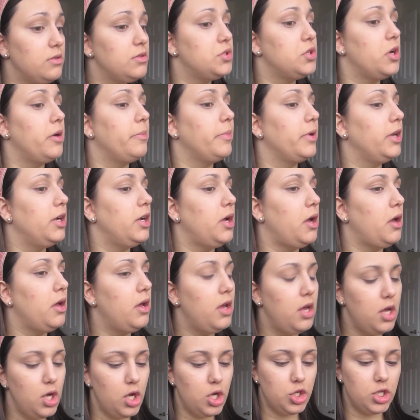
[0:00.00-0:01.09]
so I'm going to
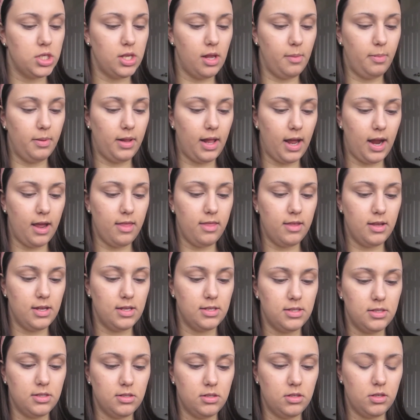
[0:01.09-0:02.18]
just apply
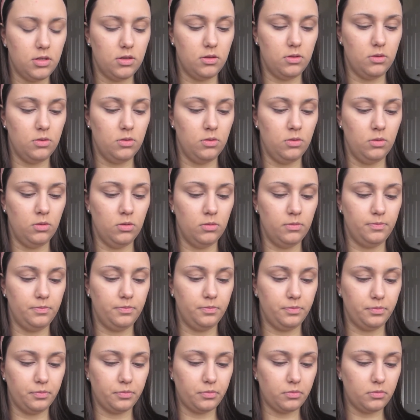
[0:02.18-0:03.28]
this to
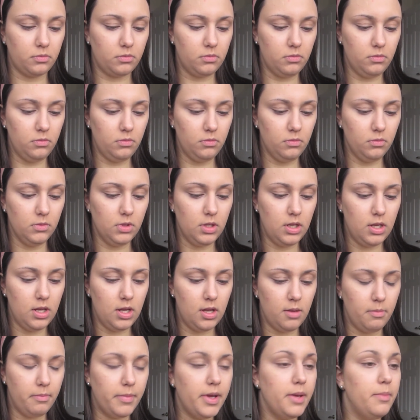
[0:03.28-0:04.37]

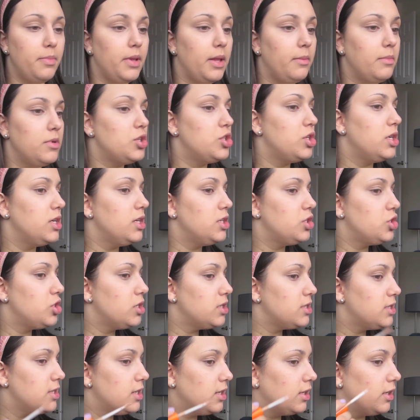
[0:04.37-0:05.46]
my blemishes
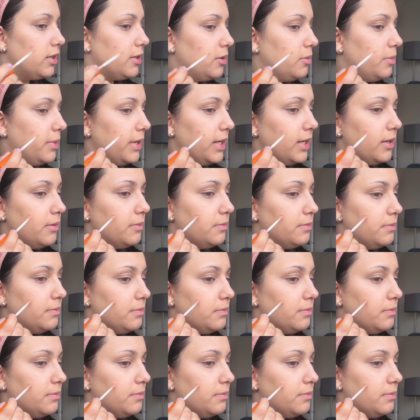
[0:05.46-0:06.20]
just a little bit.